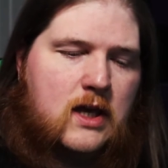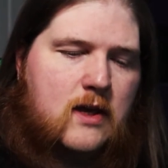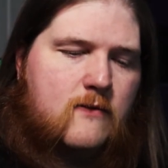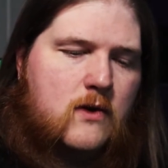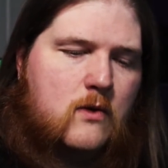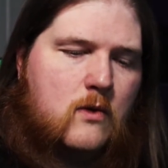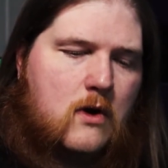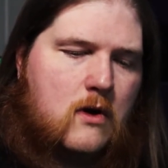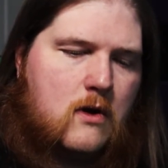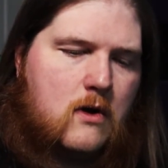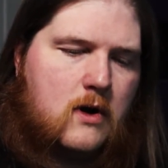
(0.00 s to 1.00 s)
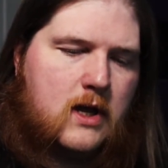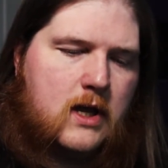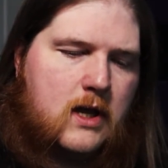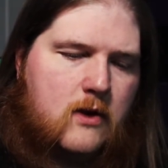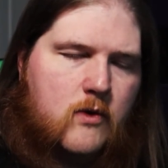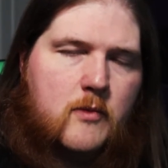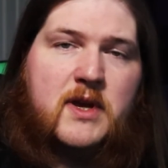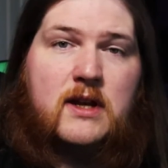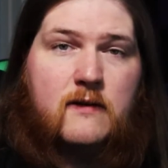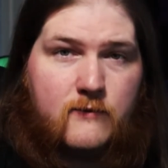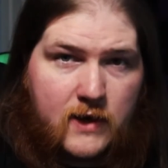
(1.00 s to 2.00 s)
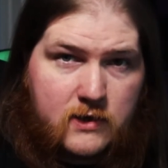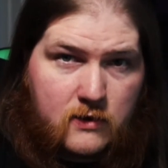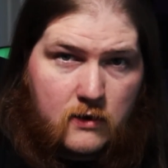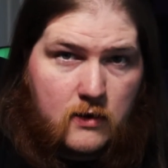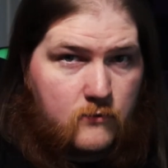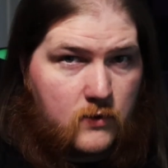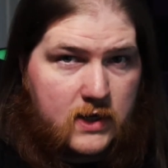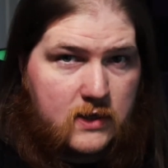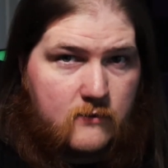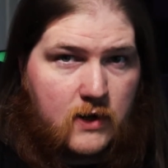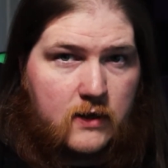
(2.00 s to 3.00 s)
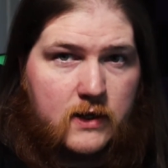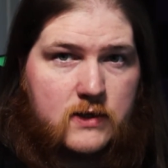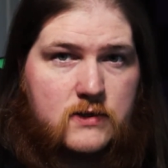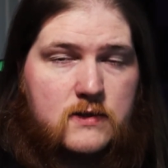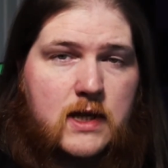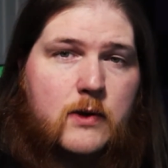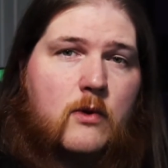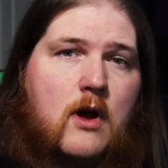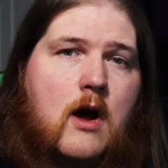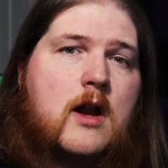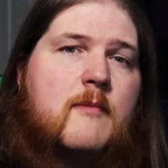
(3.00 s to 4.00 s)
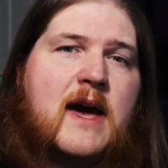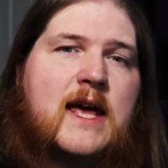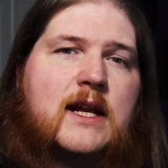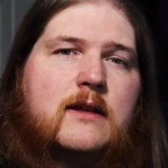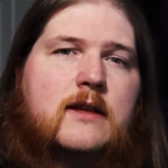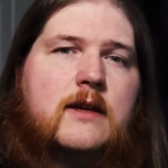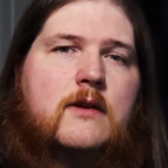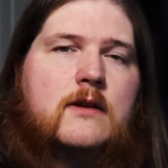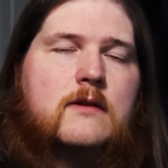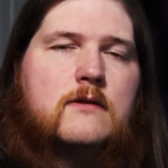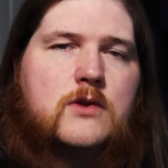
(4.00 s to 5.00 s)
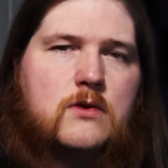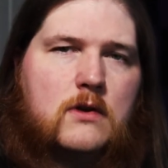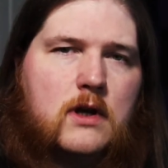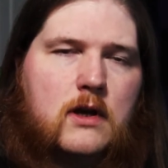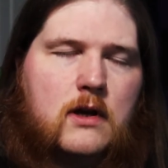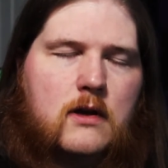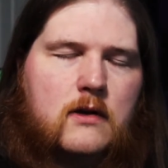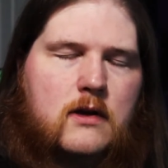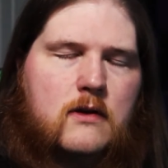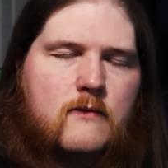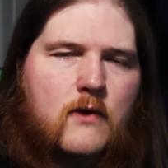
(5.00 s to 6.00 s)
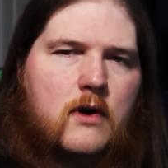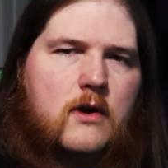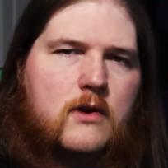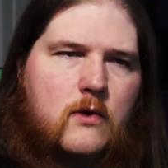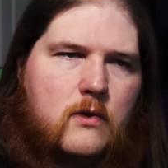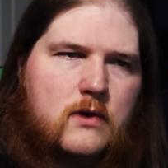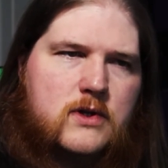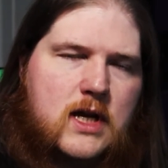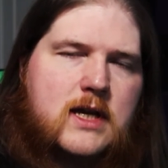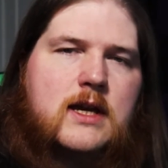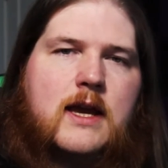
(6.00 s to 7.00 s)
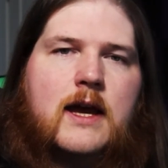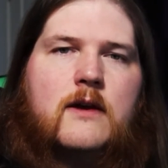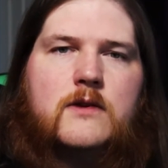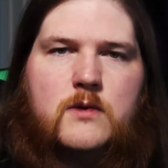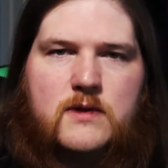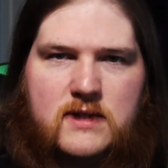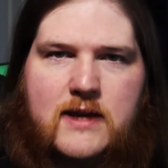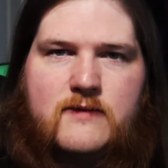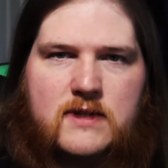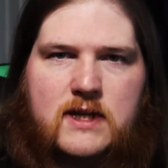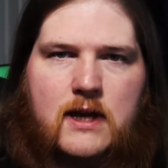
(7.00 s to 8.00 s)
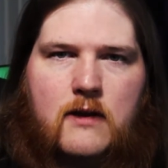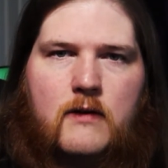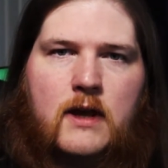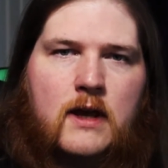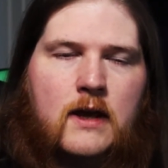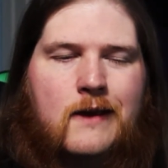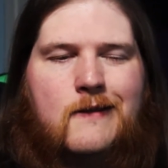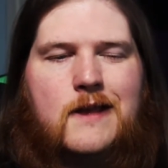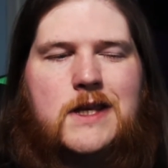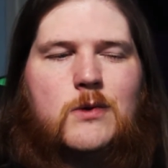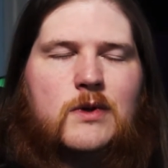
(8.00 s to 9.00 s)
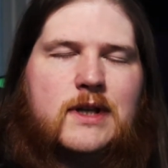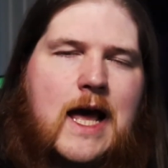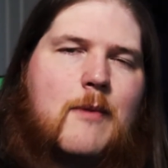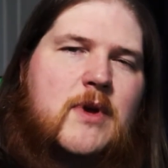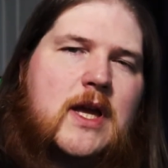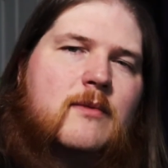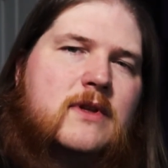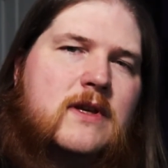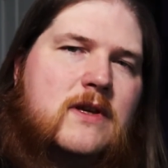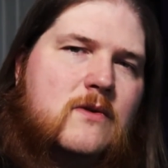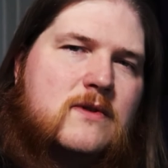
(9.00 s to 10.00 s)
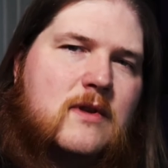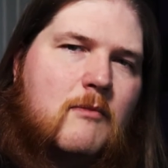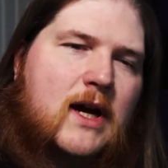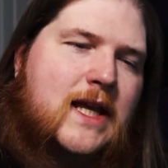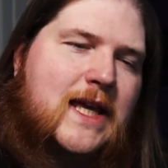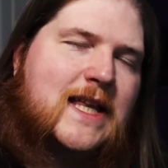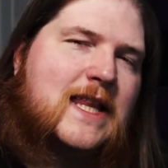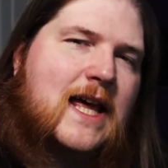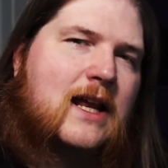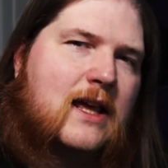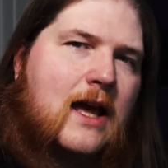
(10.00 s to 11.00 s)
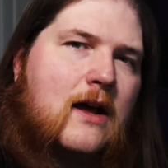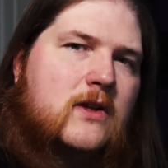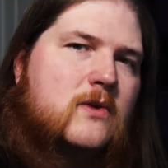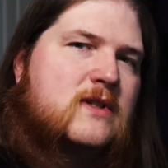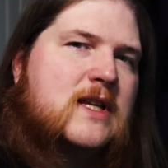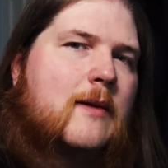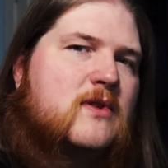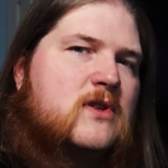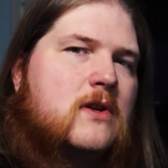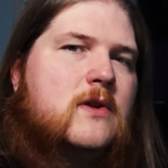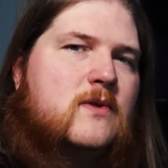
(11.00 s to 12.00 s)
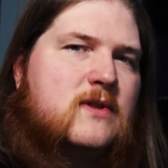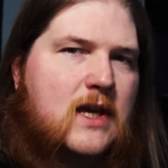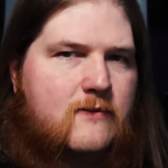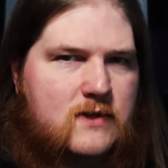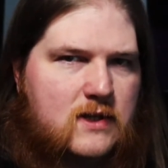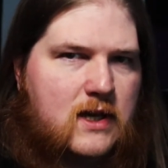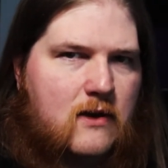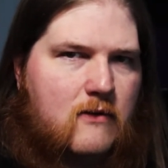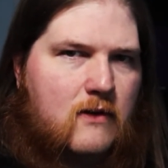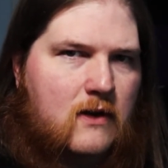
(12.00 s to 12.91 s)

If you are a repeat offender of RegD violations, they will automatically convert your checking account to a savings account. Then you will not be able to use the money in that account to establish a new savings account.